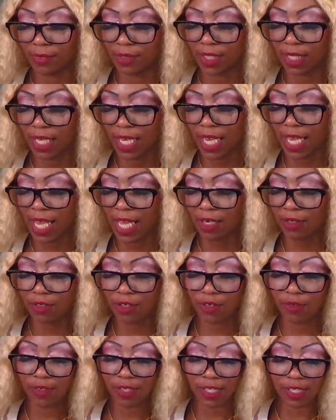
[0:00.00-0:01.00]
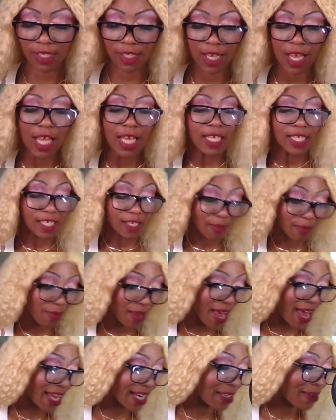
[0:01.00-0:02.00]
Okay, I don't know if this
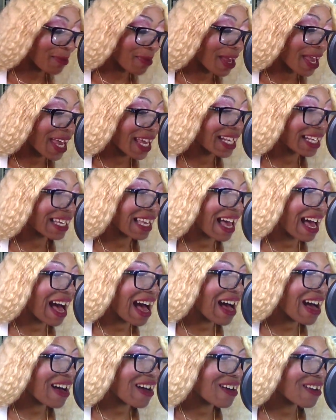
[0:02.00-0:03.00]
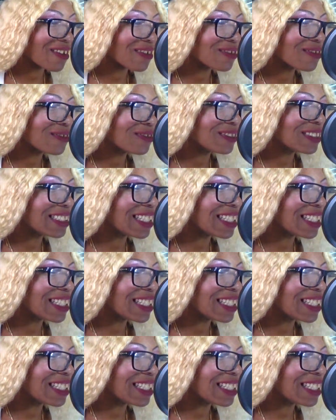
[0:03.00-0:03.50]
somebody better call